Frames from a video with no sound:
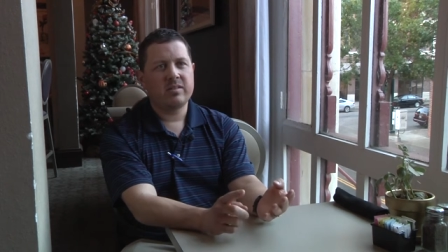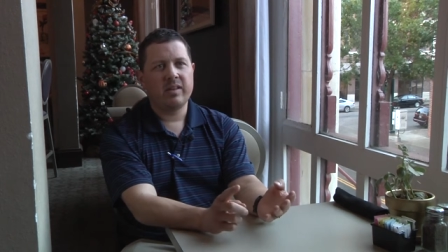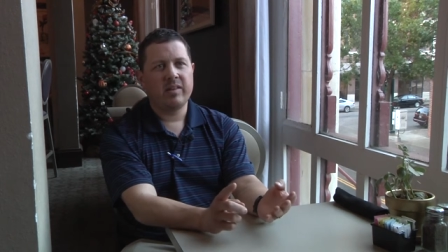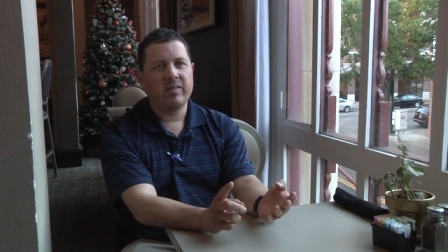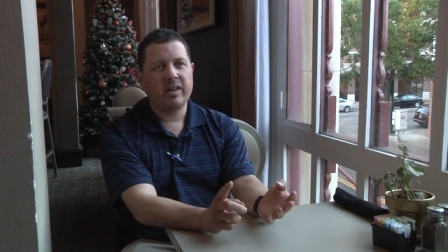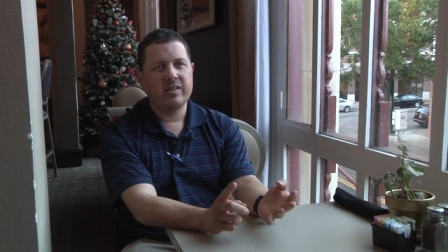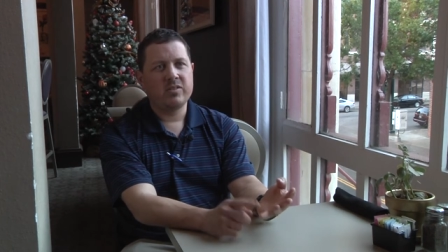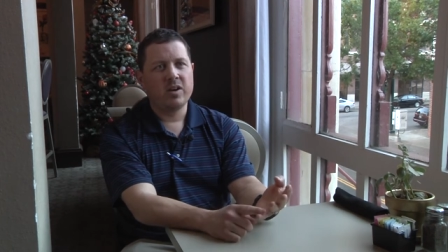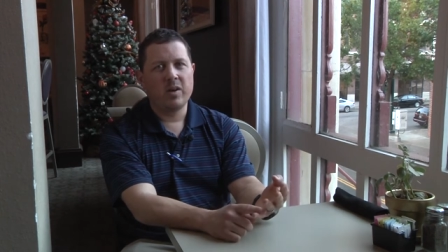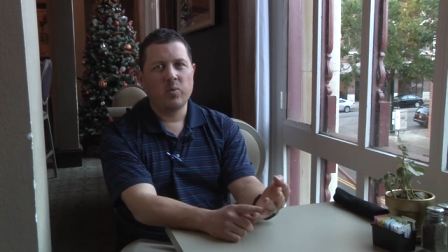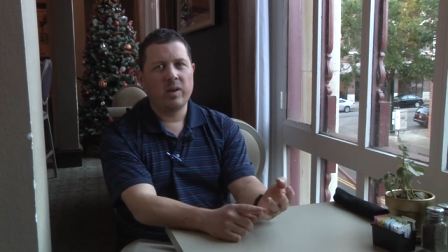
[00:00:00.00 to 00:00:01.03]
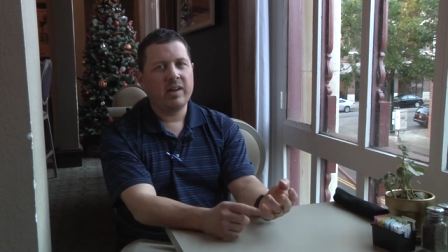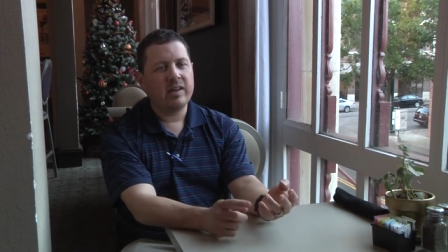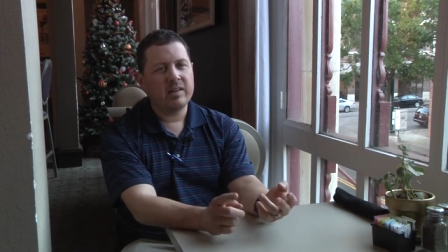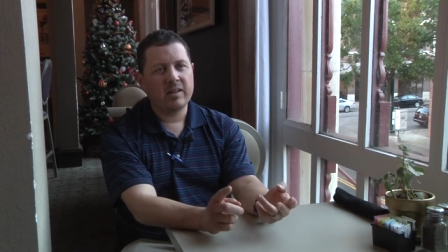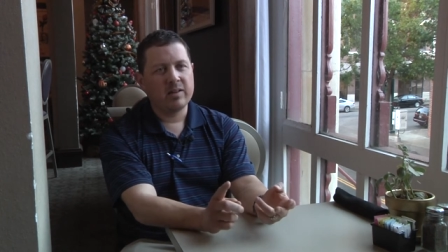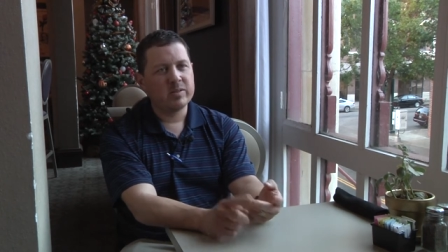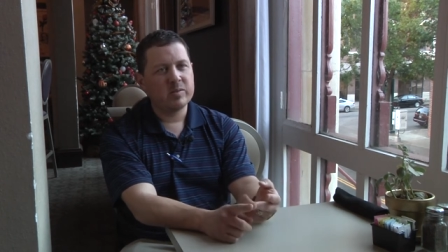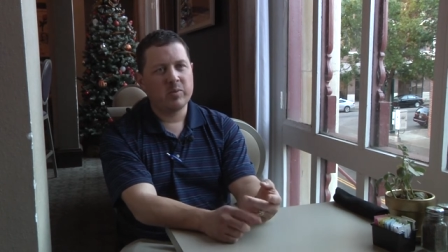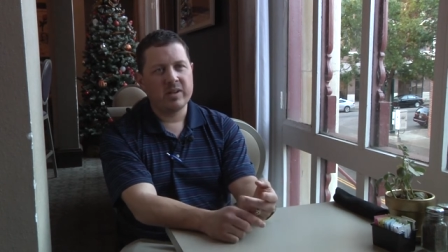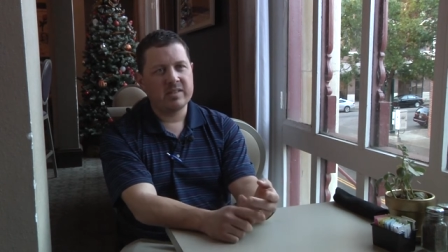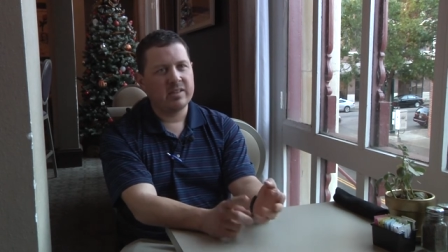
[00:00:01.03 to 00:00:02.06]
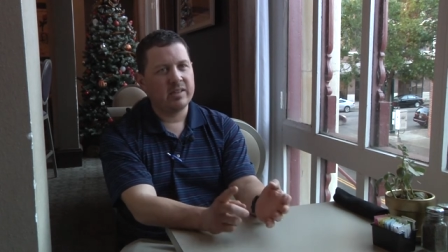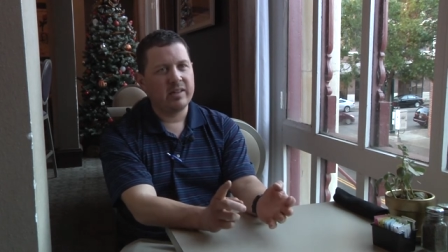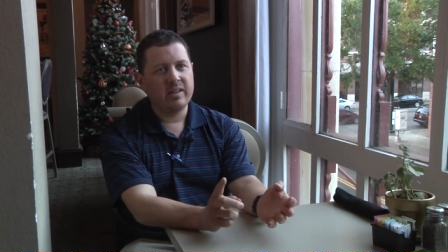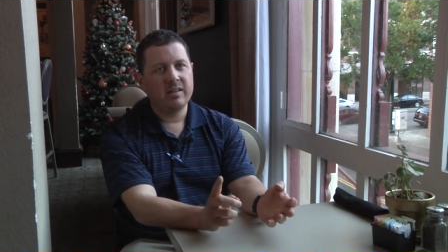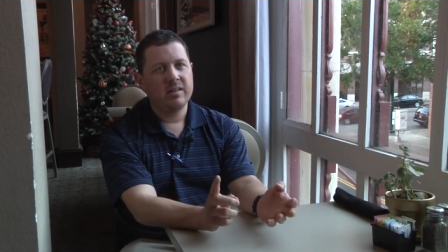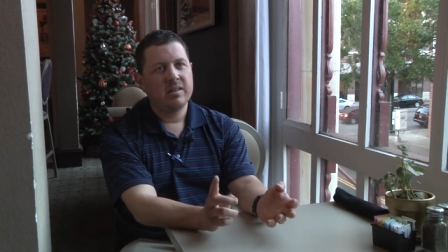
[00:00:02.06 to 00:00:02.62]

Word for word: They've had John Wayne, Elvis Presley,